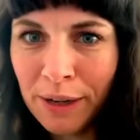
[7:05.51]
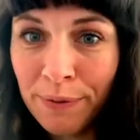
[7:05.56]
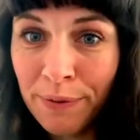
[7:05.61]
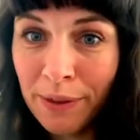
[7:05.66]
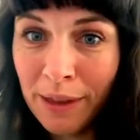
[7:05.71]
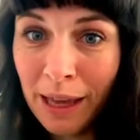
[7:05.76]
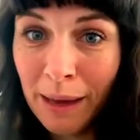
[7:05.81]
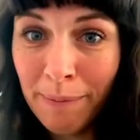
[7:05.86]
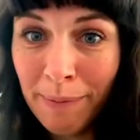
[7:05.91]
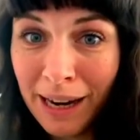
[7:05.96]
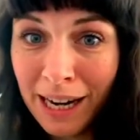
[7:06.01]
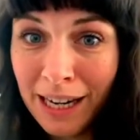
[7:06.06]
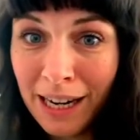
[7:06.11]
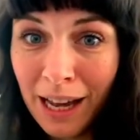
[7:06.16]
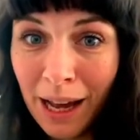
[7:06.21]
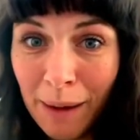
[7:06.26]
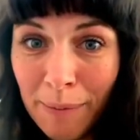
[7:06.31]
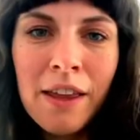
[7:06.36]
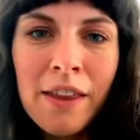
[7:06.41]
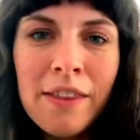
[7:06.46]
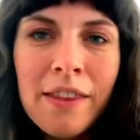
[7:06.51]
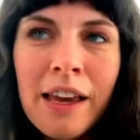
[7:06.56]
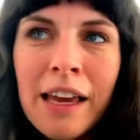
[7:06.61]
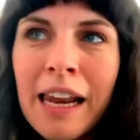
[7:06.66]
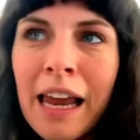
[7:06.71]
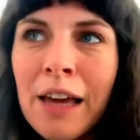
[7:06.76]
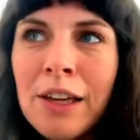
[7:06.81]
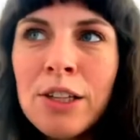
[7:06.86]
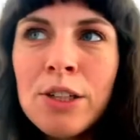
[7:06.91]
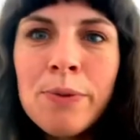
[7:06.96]
They're made up. They
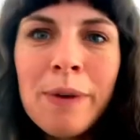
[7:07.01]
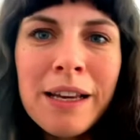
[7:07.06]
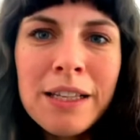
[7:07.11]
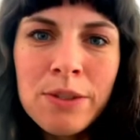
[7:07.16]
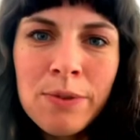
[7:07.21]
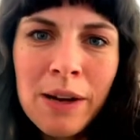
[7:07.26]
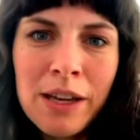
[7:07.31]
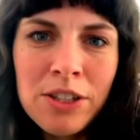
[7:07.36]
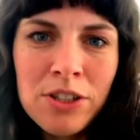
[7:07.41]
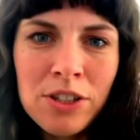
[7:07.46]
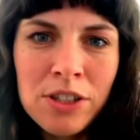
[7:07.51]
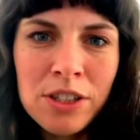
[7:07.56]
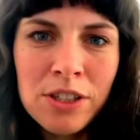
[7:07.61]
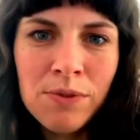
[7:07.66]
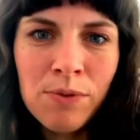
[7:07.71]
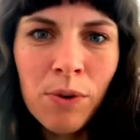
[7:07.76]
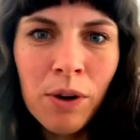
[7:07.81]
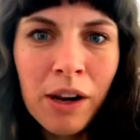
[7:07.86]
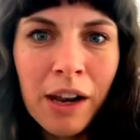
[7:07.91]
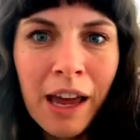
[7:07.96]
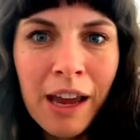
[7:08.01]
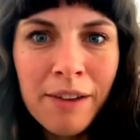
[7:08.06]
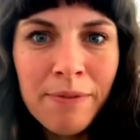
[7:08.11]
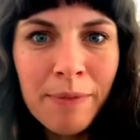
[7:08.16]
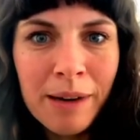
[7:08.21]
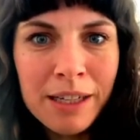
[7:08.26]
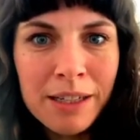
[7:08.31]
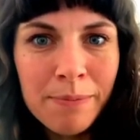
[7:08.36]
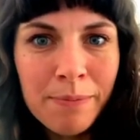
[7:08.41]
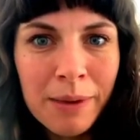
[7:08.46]
allow you to ask questions of what life
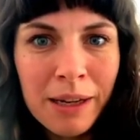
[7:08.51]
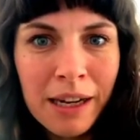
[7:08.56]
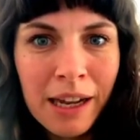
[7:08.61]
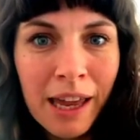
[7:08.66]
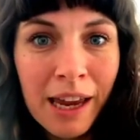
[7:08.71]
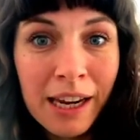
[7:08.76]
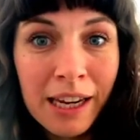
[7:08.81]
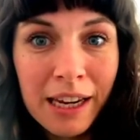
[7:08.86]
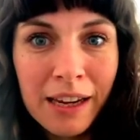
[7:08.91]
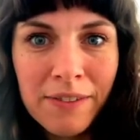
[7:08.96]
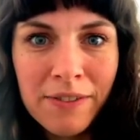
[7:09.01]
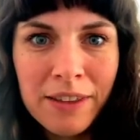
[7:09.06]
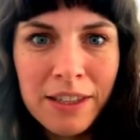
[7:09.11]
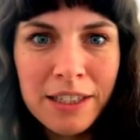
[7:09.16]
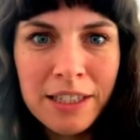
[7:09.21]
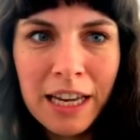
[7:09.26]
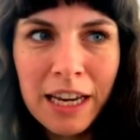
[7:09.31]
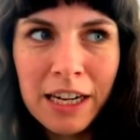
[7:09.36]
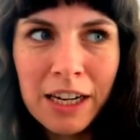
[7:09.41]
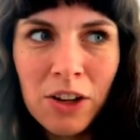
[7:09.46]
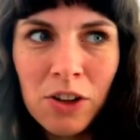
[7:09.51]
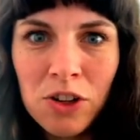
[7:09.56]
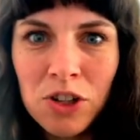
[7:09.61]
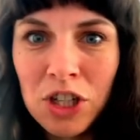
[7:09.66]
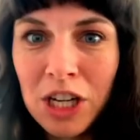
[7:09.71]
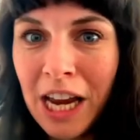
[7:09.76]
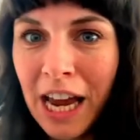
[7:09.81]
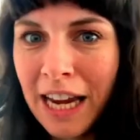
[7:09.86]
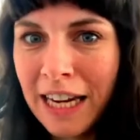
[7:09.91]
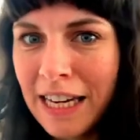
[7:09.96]
might have been like if this technology
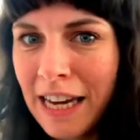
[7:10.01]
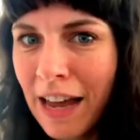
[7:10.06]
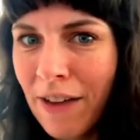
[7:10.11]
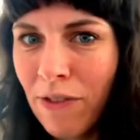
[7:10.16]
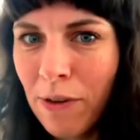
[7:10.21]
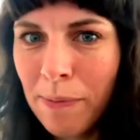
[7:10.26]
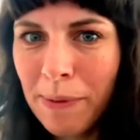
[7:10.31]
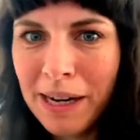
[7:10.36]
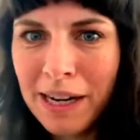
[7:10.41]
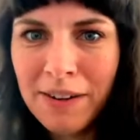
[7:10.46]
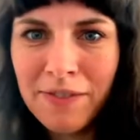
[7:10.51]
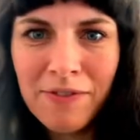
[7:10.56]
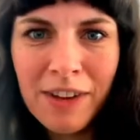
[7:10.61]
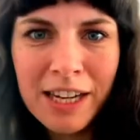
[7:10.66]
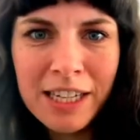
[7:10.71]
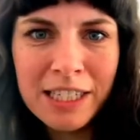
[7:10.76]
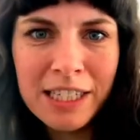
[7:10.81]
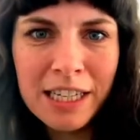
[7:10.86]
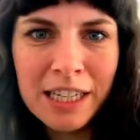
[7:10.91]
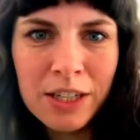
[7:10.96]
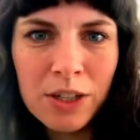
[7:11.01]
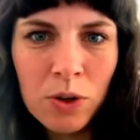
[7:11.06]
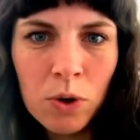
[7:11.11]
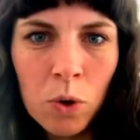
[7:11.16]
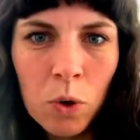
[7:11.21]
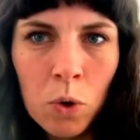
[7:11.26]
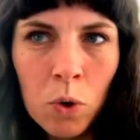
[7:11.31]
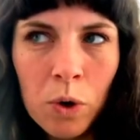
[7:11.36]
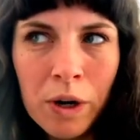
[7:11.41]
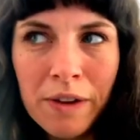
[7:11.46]
had never been invented,
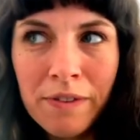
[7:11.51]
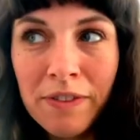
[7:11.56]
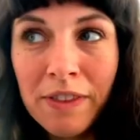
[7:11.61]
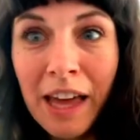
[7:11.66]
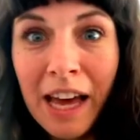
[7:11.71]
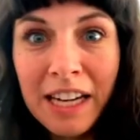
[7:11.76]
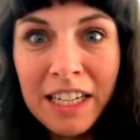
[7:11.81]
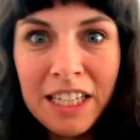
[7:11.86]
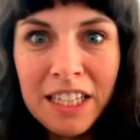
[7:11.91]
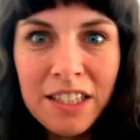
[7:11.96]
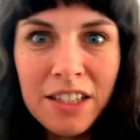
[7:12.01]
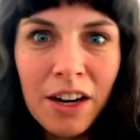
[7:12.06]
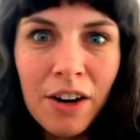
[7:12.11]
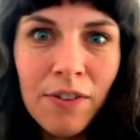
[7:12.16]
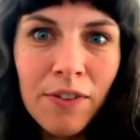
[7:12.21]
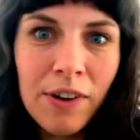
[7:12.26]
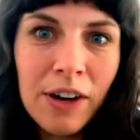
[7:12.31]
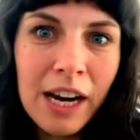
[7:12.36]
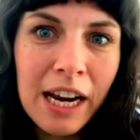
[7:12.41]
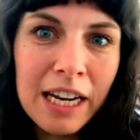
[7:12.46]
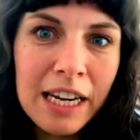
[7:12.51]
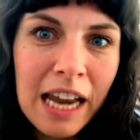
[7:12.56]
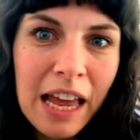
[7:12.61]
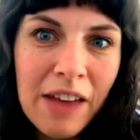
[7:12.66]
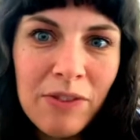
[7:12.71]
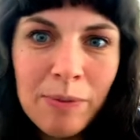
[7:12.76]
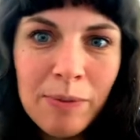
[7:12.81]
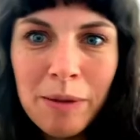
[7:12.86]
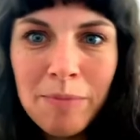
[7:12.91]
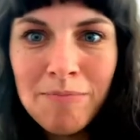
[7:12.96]
or if that discovery had never
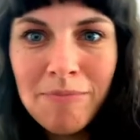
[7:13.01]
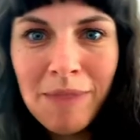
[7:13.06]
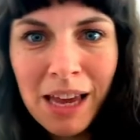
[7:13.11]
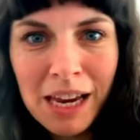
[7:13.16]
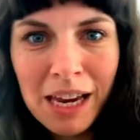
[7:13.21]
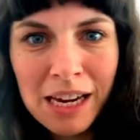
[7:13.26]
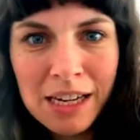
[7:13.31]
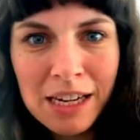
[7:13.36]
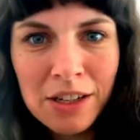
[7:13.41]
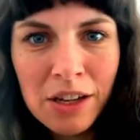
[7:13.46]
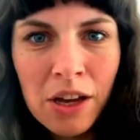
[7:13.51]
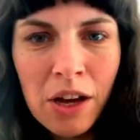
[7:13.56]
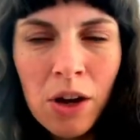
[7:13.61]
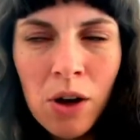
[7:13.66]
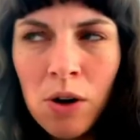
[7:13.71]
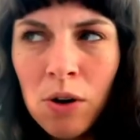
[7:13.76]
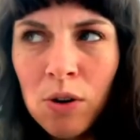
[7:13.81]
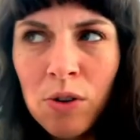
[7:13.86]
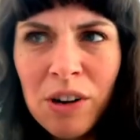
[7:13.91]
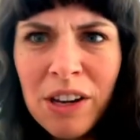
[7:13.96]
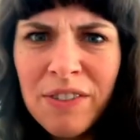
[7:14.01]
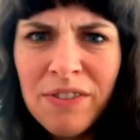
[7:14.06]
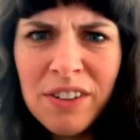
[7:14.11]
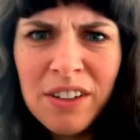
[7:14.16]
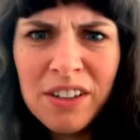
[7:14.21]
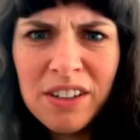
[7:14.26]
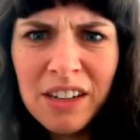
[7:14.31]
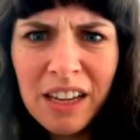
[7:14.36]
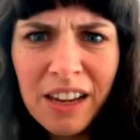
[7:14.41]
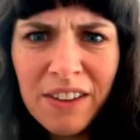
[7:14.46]
been made, or
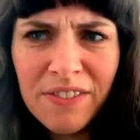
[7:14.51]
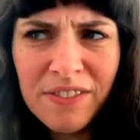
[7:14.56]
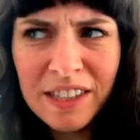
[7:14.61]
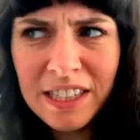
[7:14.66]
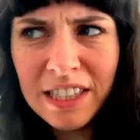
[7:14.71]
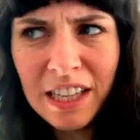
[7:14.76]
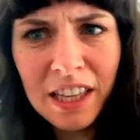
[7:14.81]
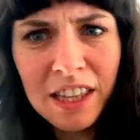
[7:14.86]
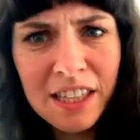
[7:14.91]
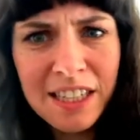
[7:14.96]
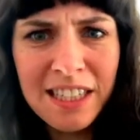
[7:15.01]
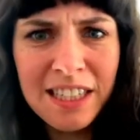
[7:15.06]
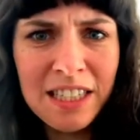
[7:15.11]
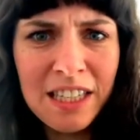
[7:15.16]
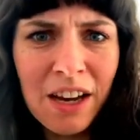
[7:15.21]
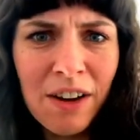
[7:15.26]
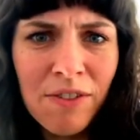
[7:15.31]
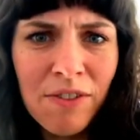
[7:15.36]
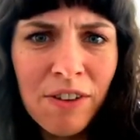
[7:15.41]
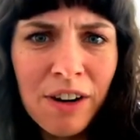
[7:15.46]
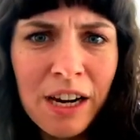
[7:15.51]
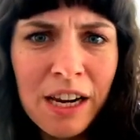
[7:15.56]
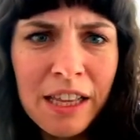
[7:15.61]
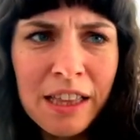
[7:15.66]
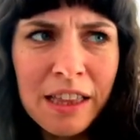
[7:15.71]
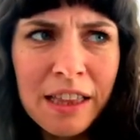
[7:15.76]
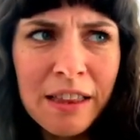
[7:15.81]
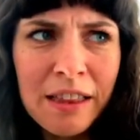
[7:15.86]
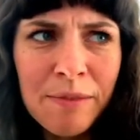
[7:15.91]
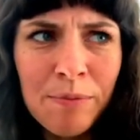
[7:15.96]
even if this other discovery
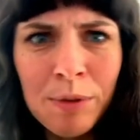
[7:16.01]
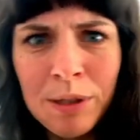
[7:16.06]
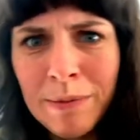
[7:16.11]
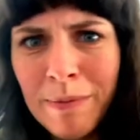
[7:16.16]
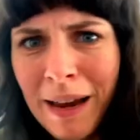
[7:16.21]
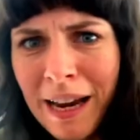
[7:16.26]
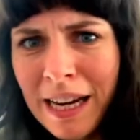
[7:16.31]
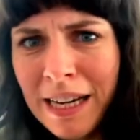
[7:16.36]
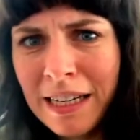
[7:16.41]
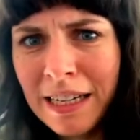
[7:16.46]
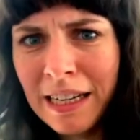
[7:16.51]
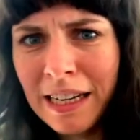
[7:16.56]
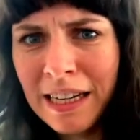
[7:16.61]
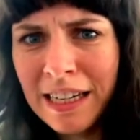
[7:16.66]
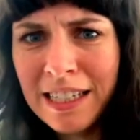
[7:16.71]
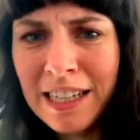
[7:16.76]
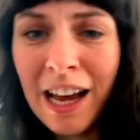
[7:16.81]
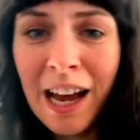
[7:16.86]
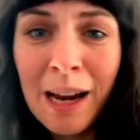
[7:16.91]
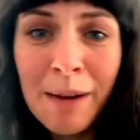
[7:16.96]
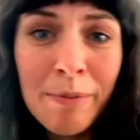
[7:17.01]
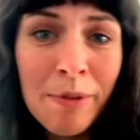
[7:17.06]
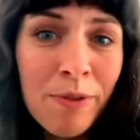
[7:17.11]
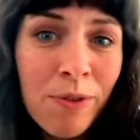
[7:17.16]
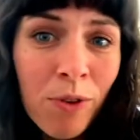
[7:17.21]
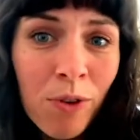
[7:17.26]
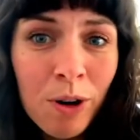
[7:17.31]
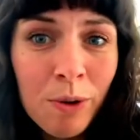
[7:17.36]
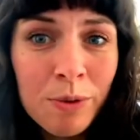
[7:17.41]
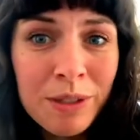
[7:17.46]
was made in a time
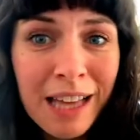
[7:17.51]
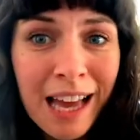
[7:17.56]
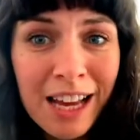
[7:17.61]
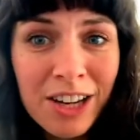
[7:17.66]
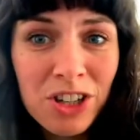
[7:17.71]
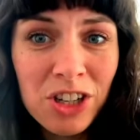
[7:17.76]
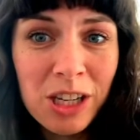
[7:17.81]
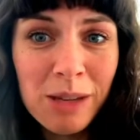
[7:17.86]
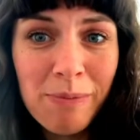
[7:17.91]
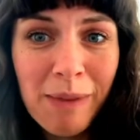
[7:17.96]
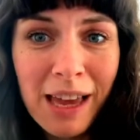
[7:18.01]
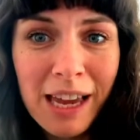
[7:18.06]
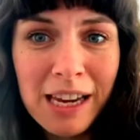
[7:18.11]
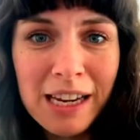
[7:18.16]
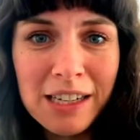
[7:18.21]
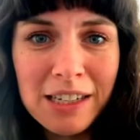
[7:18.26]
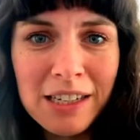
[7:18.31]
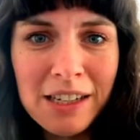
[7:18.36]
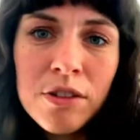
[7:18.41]
before it was actually made.